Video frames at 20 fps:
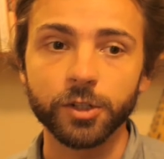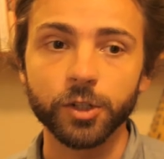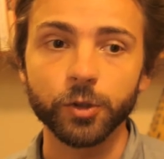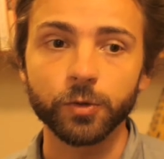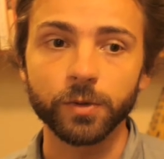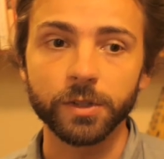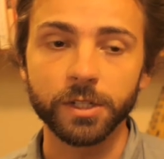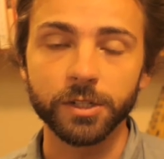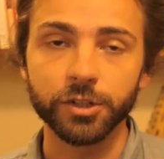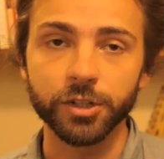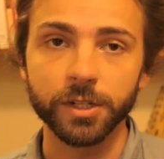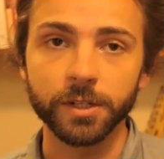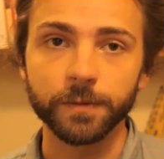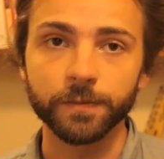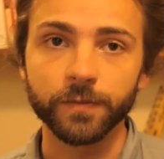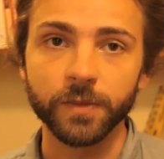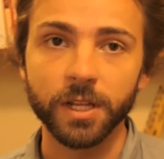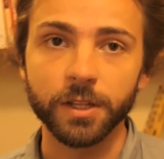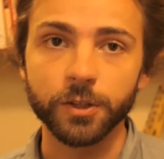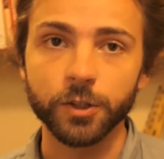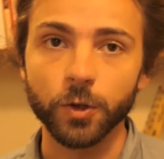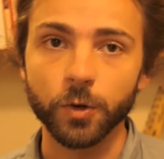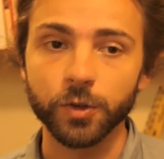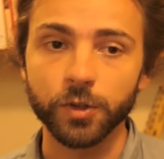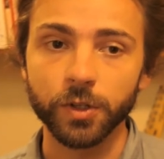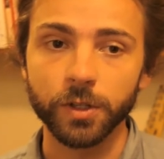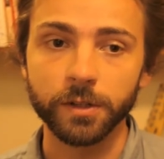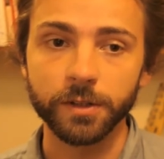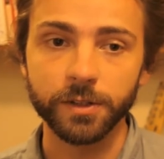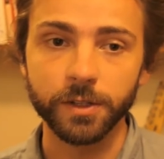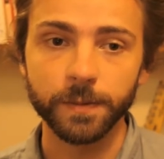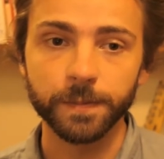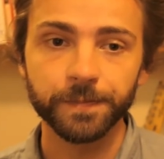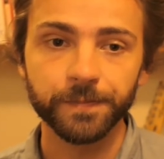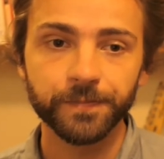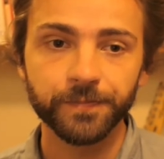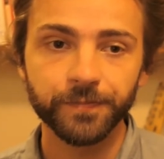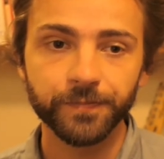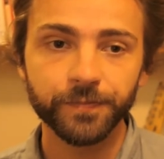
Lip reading: to Religion and Socialism.